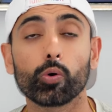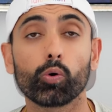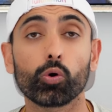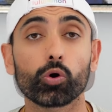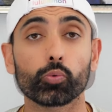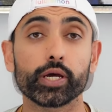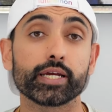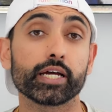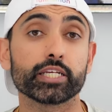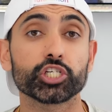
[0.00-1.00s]
or
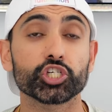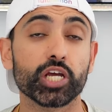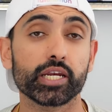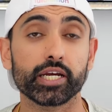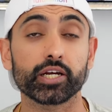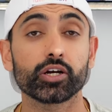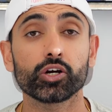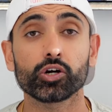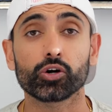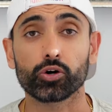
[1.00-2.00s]
when initiating
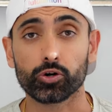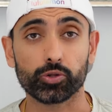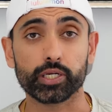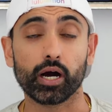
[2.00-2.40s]
early